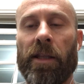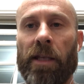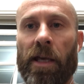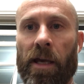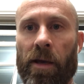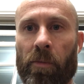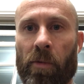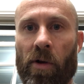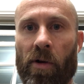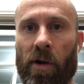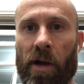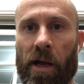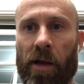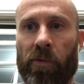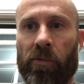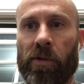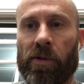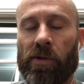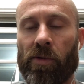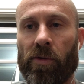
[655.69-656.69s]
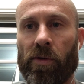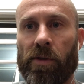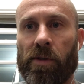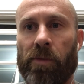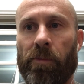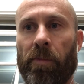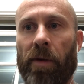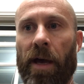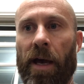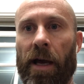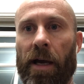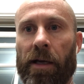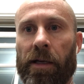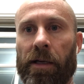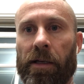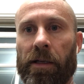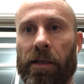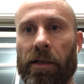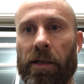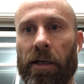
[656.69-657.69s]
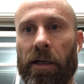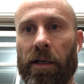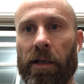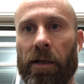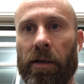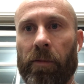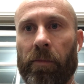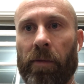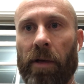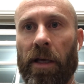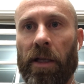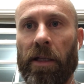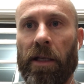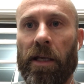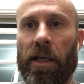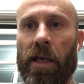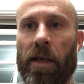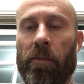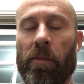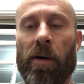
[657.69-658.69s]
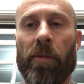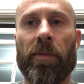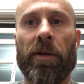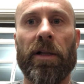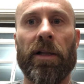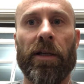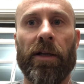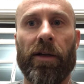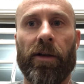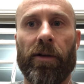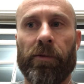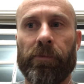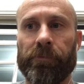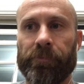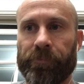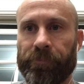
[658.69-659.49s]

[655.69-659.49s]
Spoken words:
the MRI results back, and they came up clear.